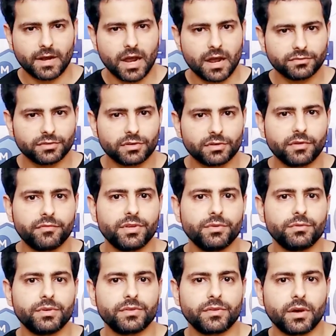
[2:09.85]
After
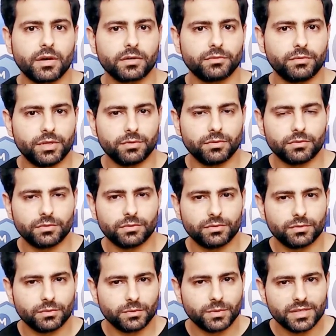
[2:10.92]
reviewing the Arduino
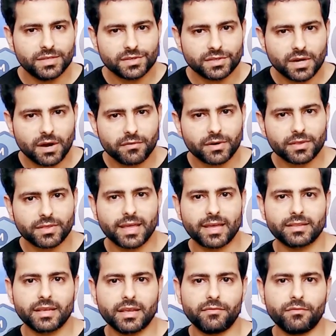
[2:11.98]
code, we discovered
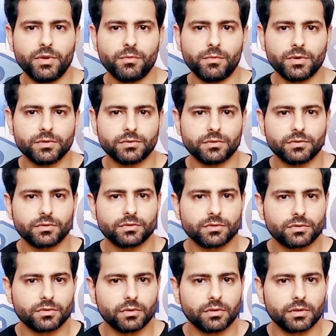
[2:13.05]
that if we want to
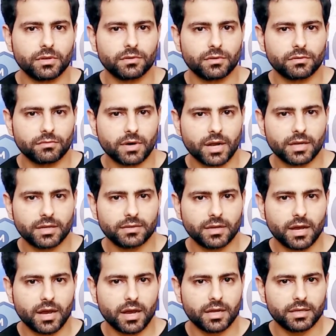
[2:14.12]
control the right
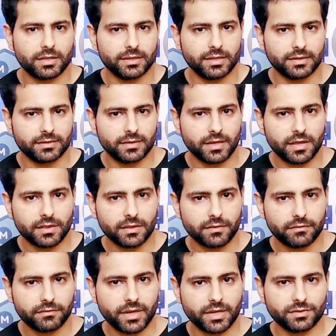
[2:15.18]
eyelid in the
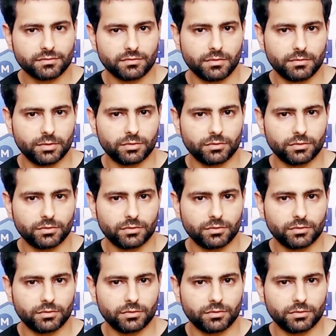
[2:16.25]
face robot,